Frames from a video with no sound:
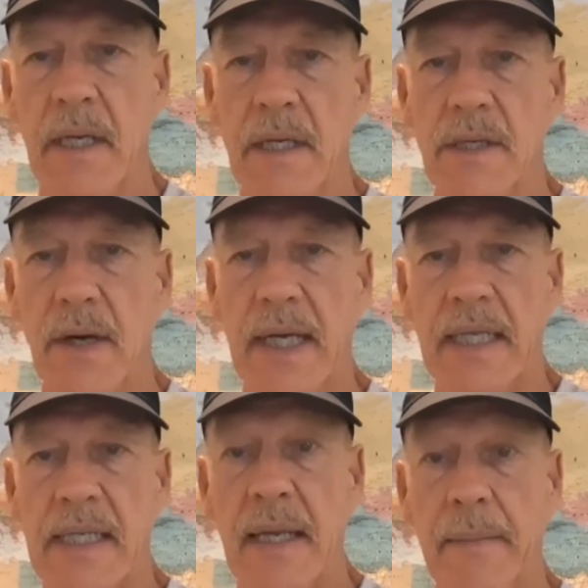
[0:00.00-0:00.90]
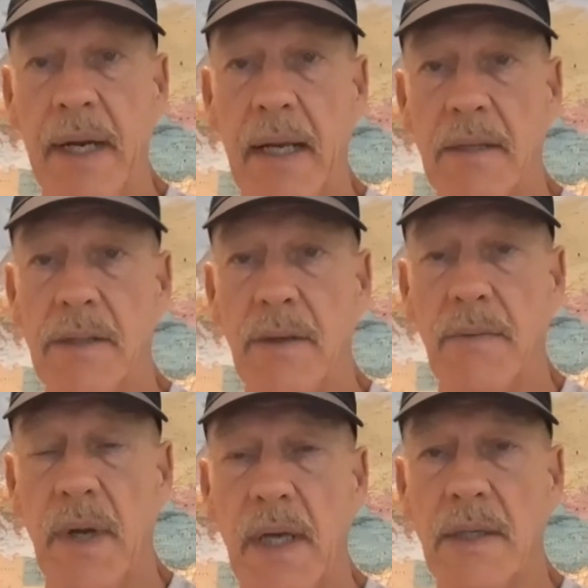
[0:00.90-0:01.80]
So I didn't see anybody else doing
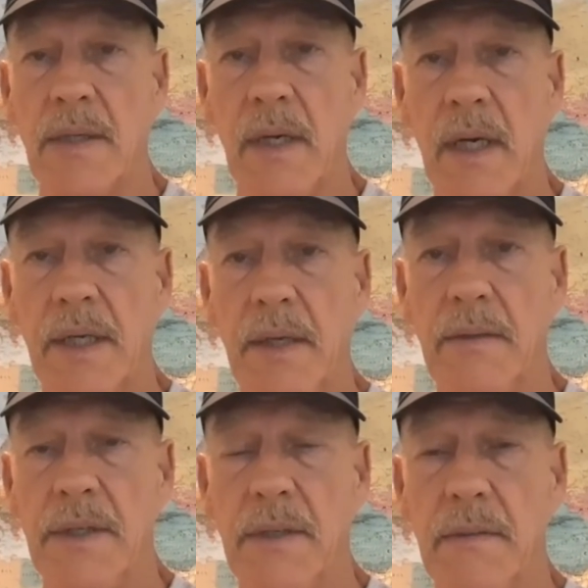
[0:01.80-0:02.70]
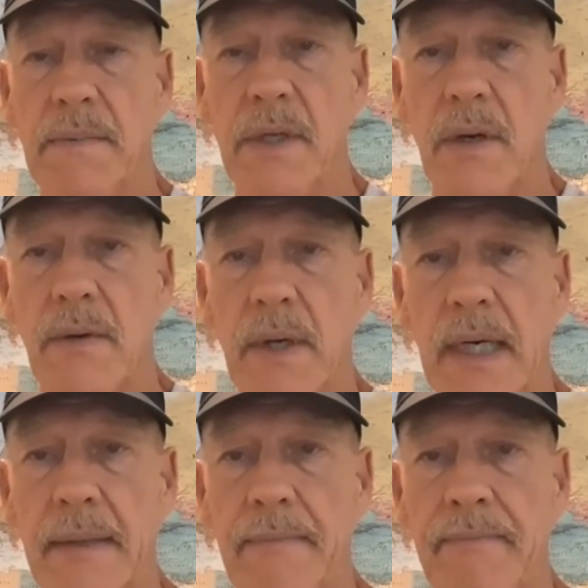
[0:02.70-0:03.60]
one on, on YouTube. So
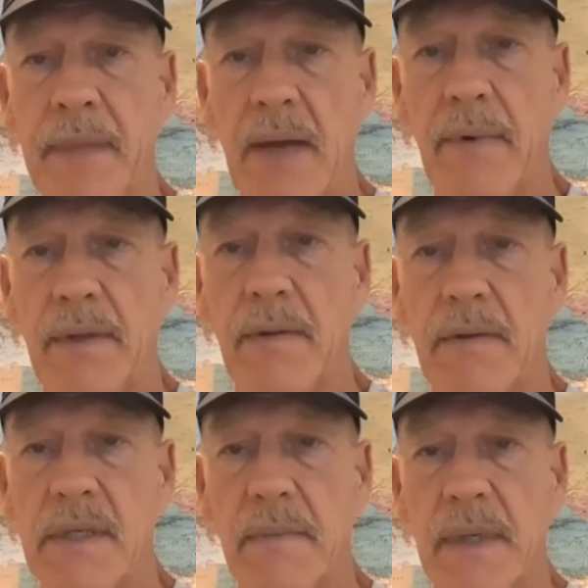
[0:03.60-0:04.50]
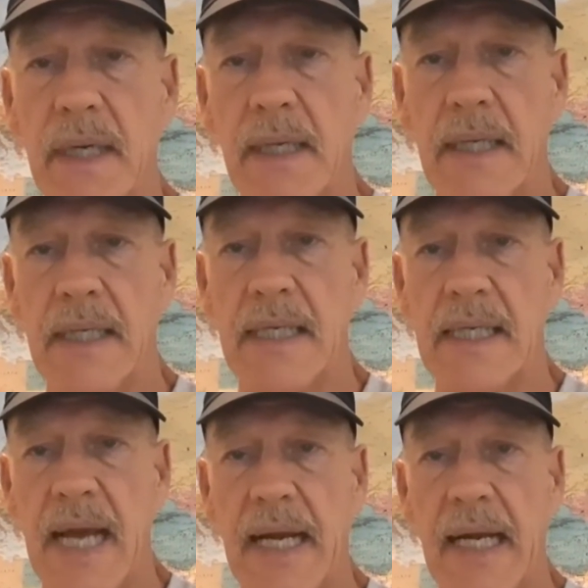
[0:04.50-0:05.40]
um, I went through some kind of
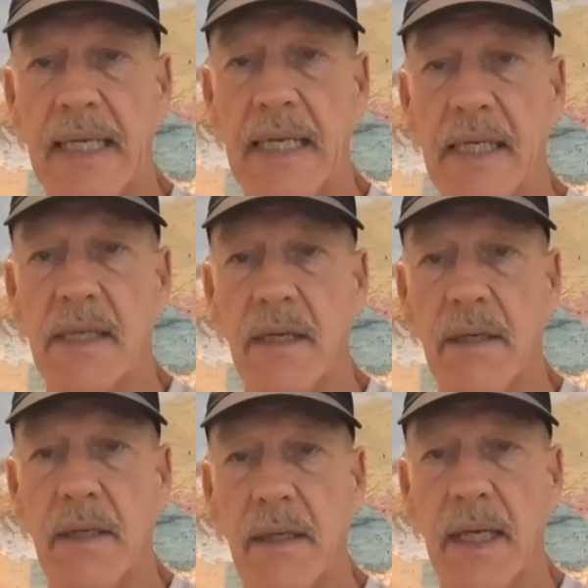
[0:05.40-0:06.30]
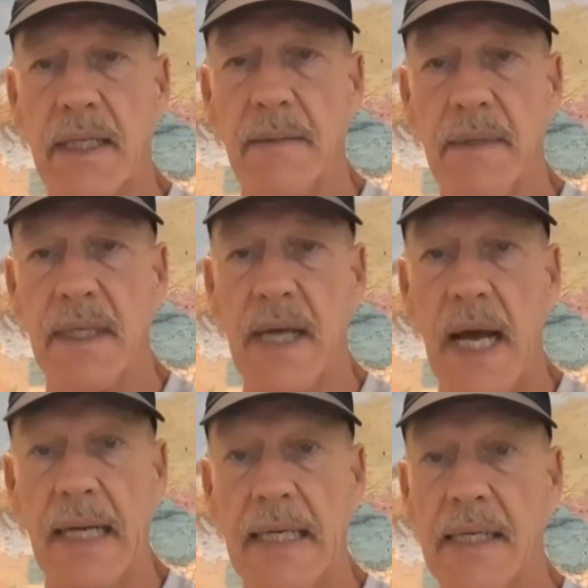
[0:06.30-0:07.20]
design ideas, looked and got some
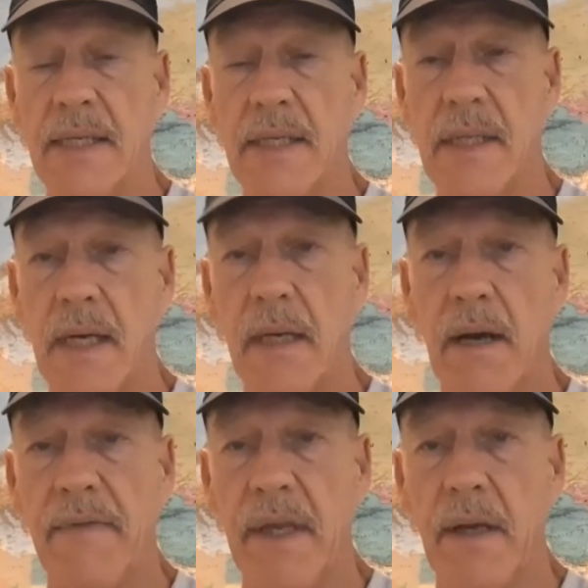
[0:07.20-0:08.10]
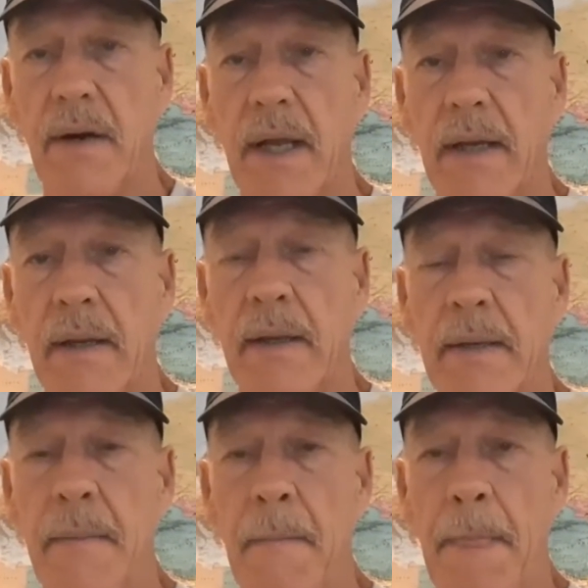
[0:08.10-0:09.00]
ideas uh, off the internet,
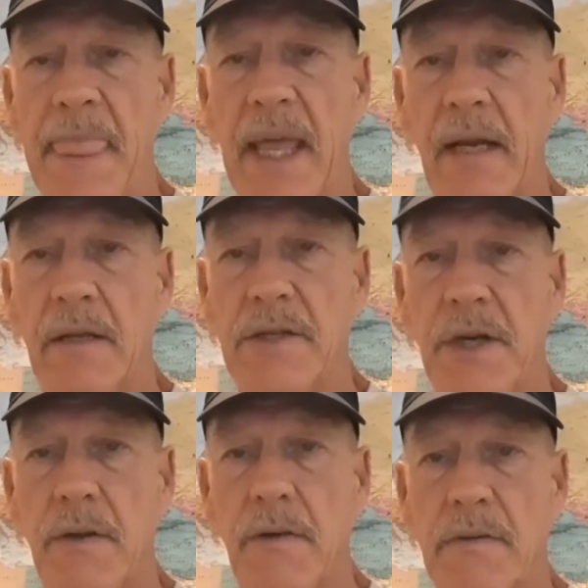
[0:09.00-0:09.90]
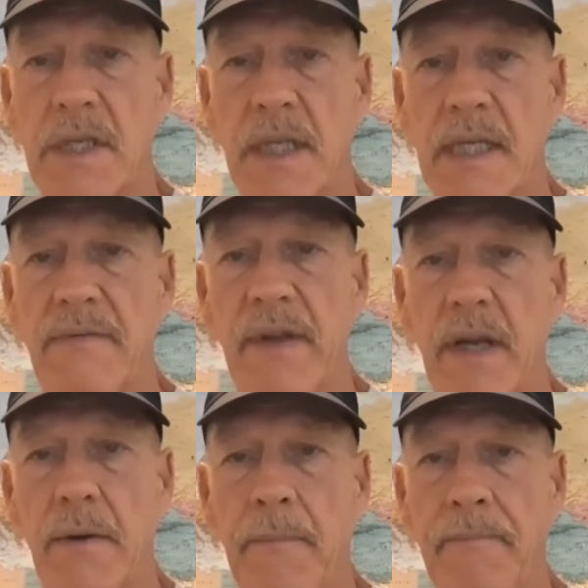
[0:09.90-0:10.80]
and I'll share those in this
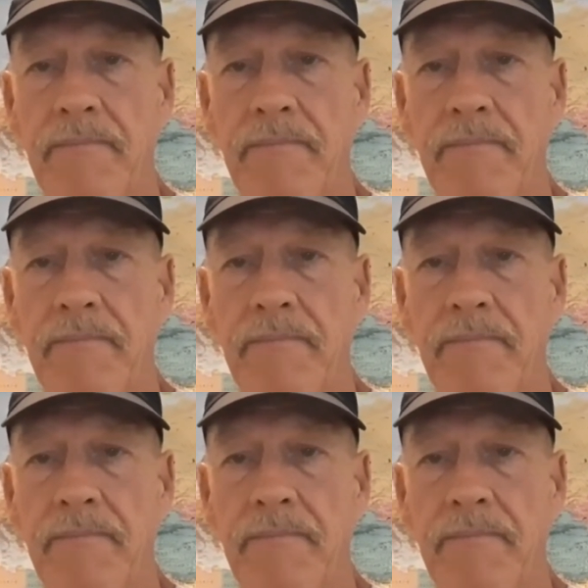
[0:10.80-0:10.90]
video.